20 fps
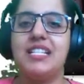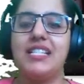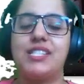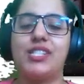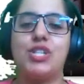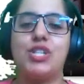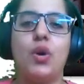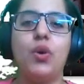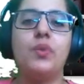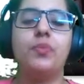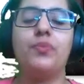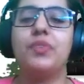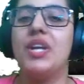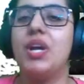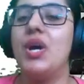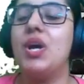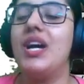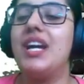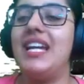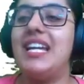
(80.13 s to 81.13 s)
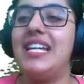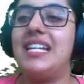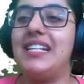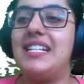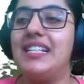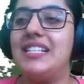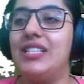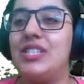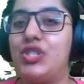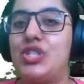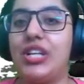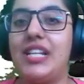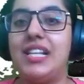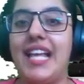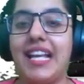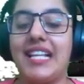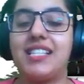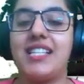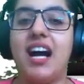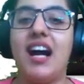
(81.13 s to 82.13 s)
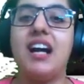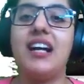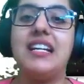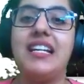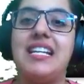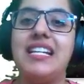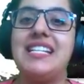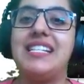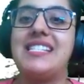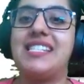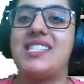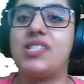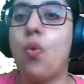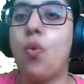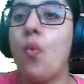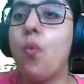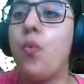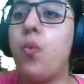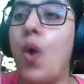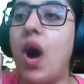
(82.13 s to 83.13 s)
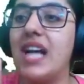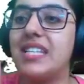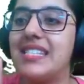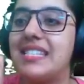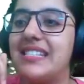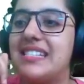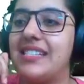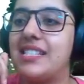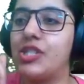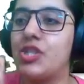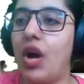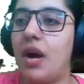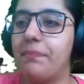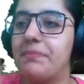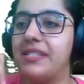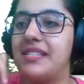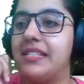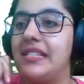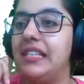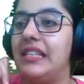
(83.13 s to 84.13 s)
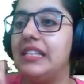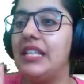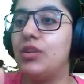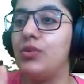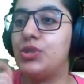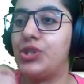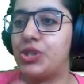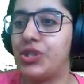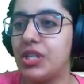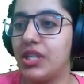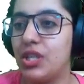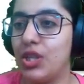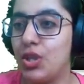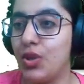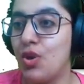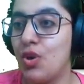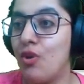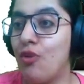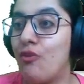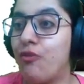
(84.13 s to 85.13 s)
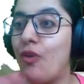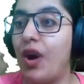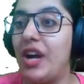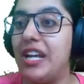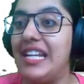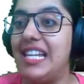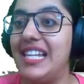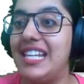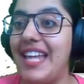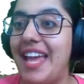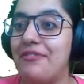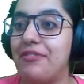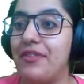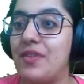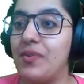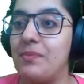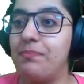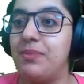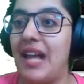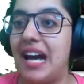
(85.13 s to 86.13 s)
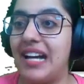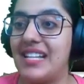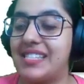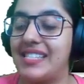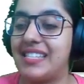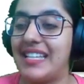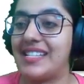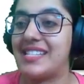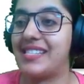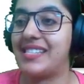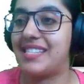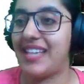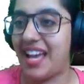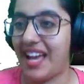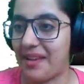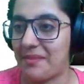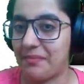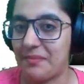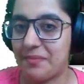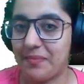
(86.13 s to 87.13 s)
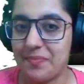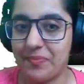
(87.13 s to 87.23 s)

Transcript: So, Glecta is one-stop solution for 11 plus exam,